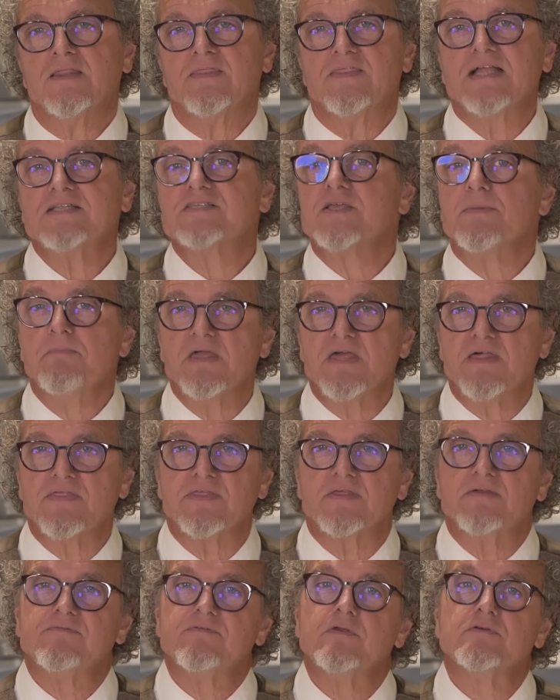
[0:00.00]
That's a
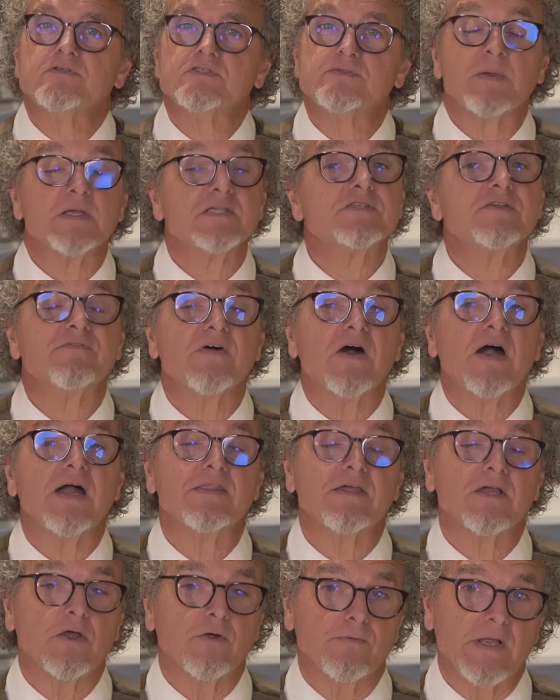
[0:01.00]
myth if you specify
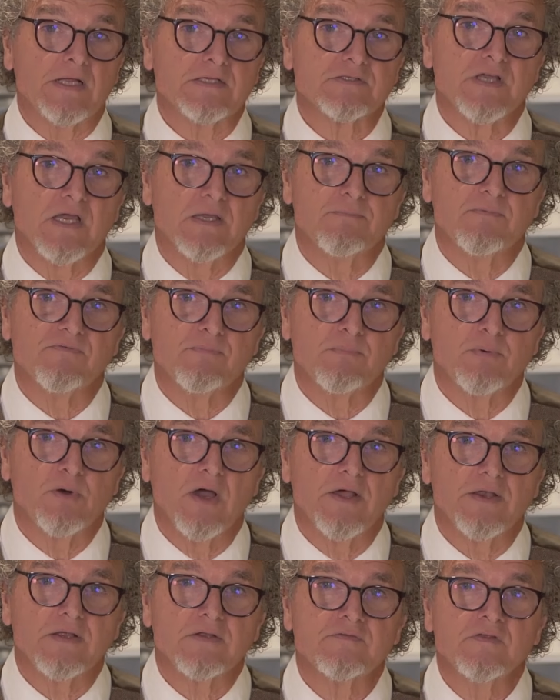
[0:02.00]
the correct type of
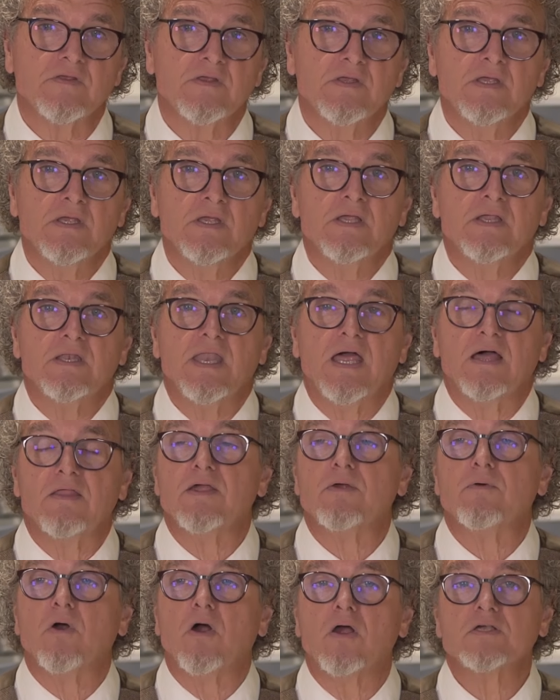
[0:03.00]
product. Now,
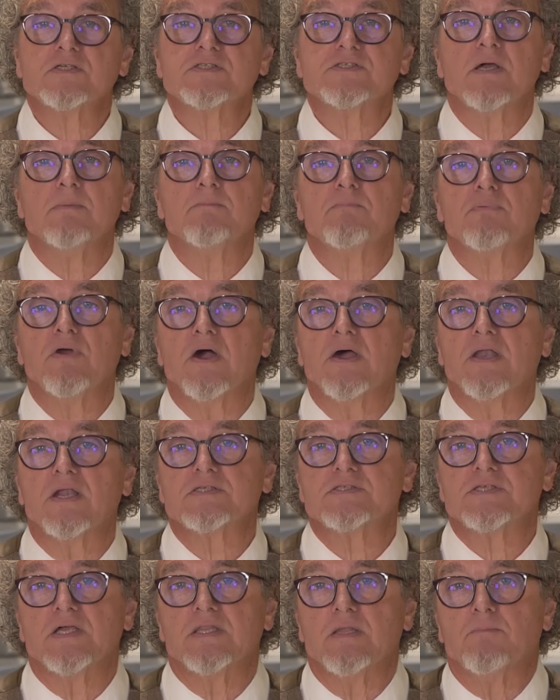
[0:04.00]
there are some
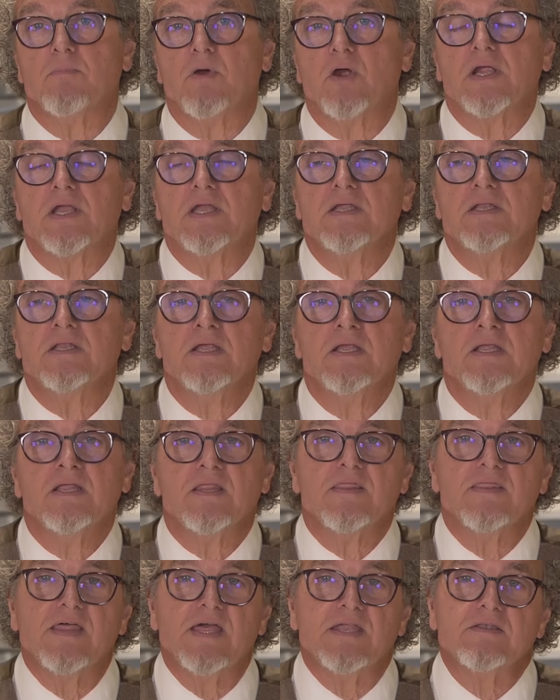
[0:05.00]
products on the market
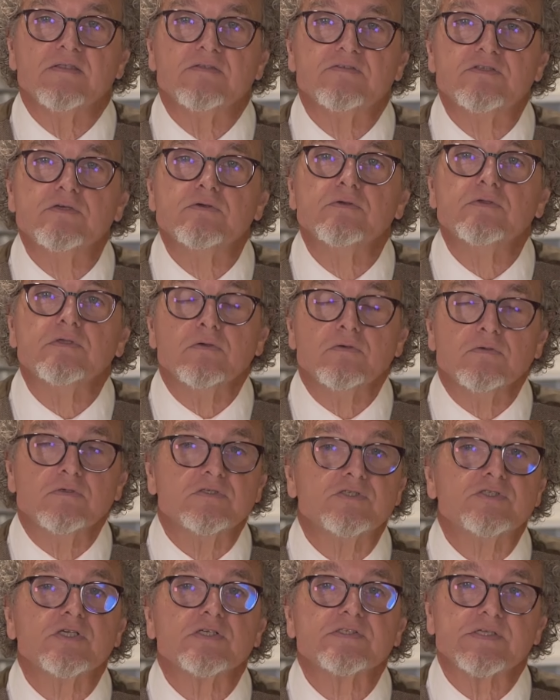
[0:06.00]
that do
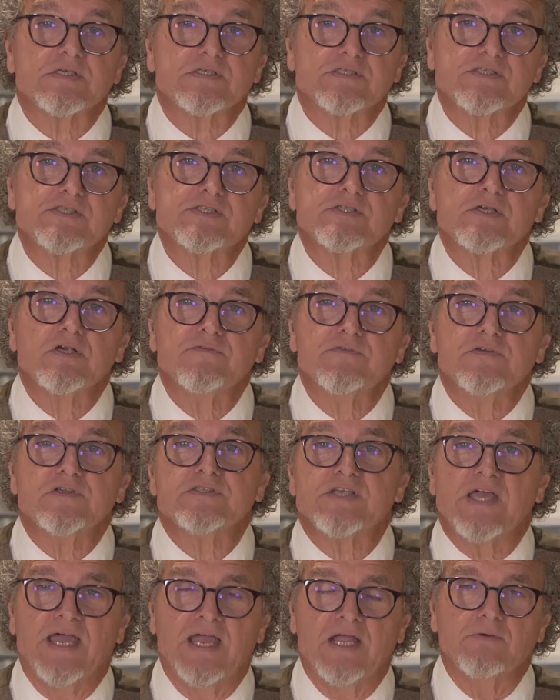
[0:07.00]
use just a
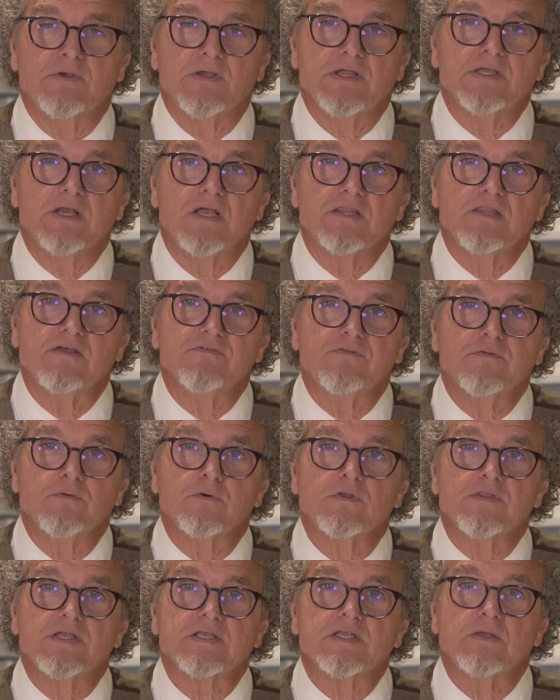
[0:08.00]
surface aggregate on the
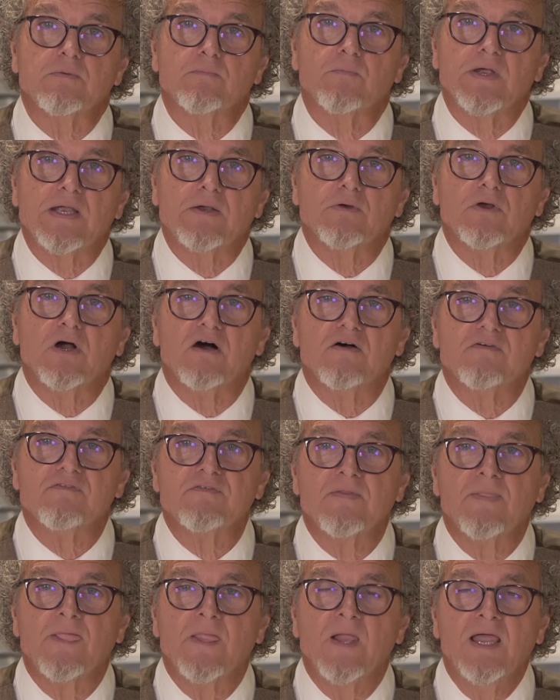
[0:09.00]
floor that can wear
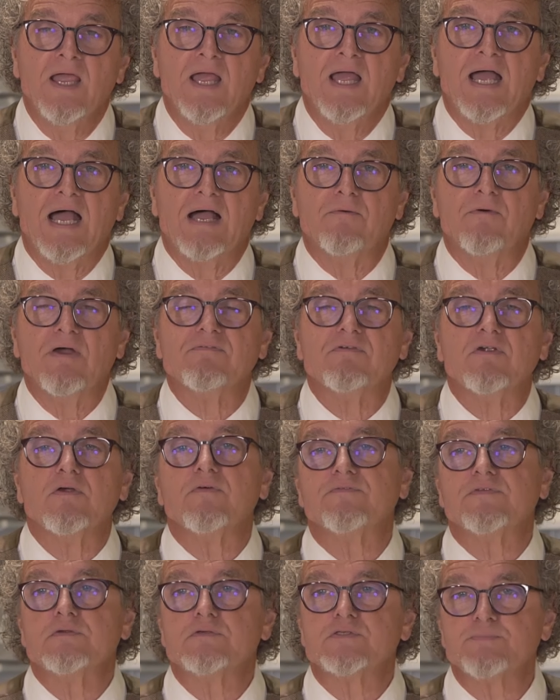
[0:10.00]
off. However,
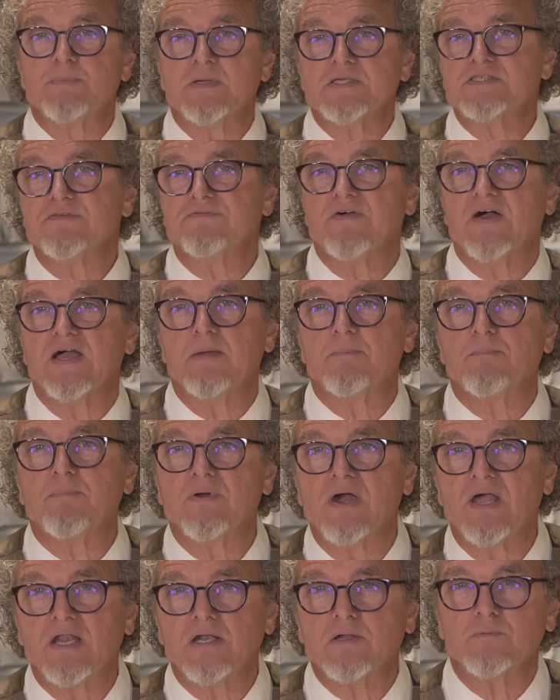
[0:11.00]
if you specify a
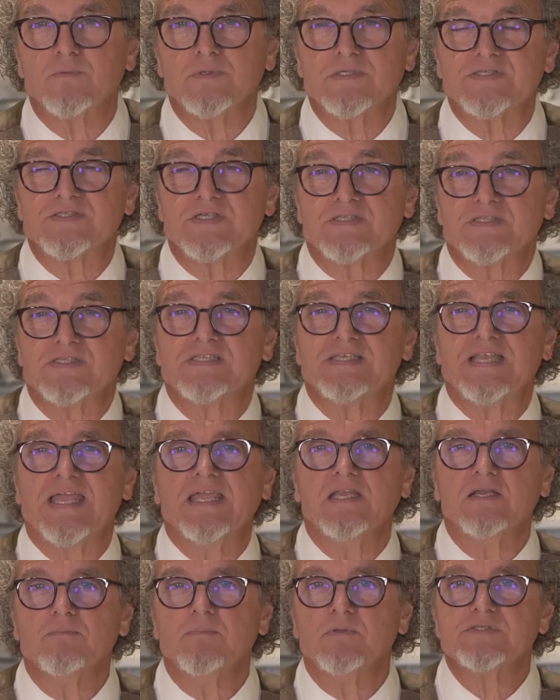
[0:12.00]
product with
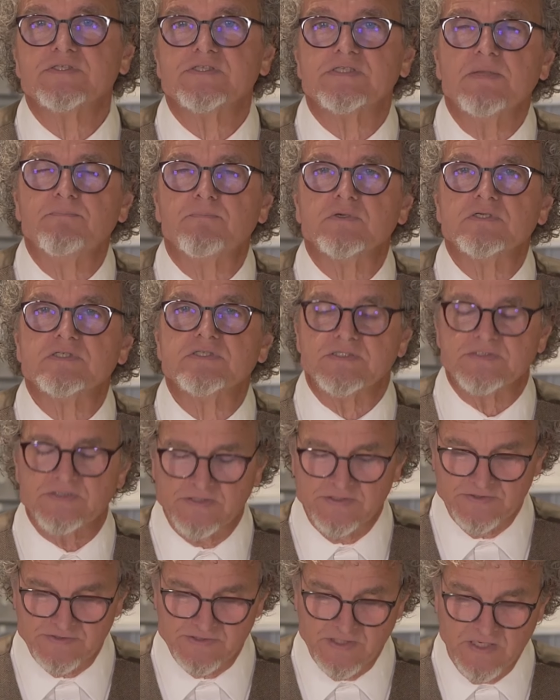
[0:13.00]
sustainable slip
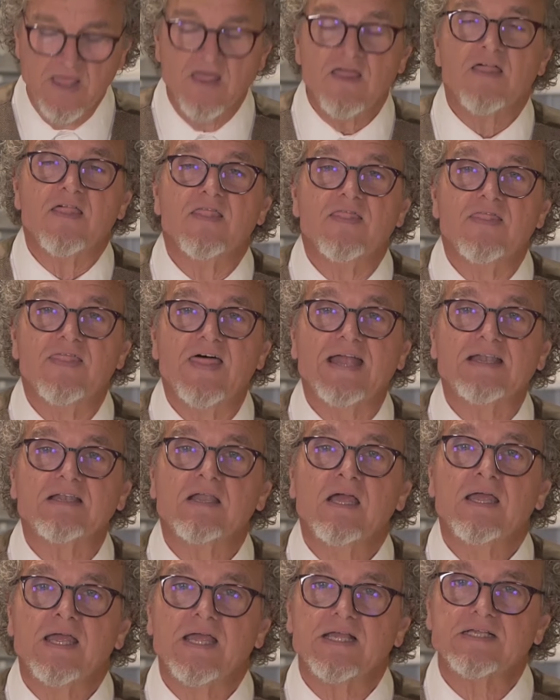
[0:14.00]
resistance,
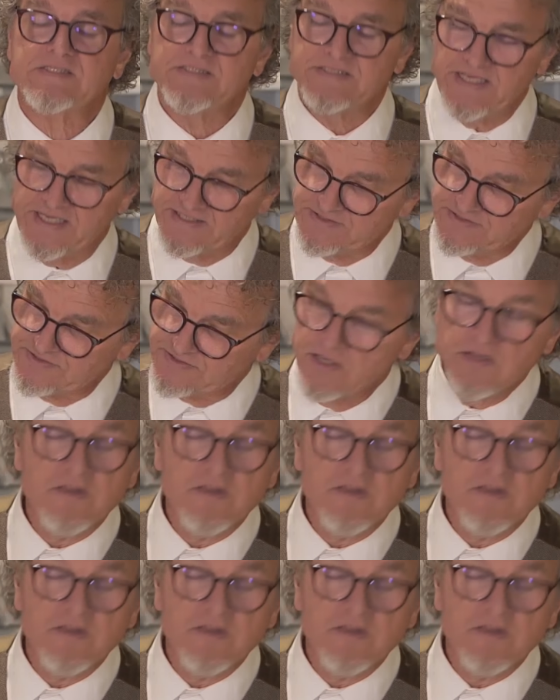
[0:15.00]
that extends